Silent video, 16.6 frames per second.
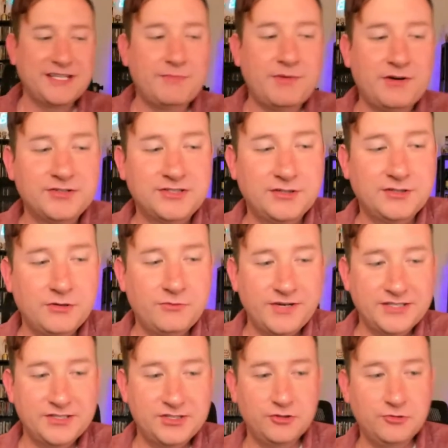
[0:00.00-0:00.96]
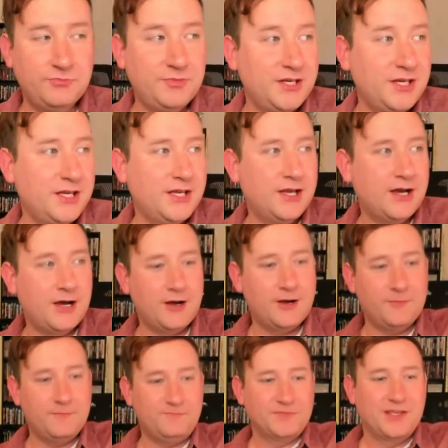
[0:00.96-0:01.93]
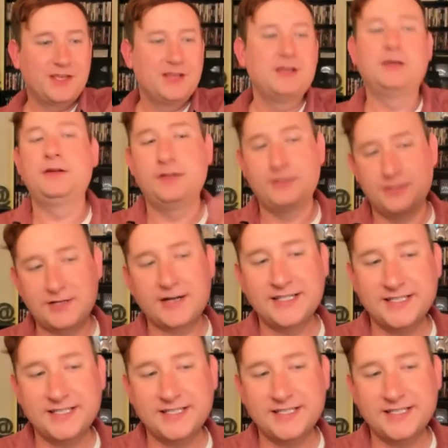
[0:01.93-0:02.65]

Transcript: I'm also going to be, Donnie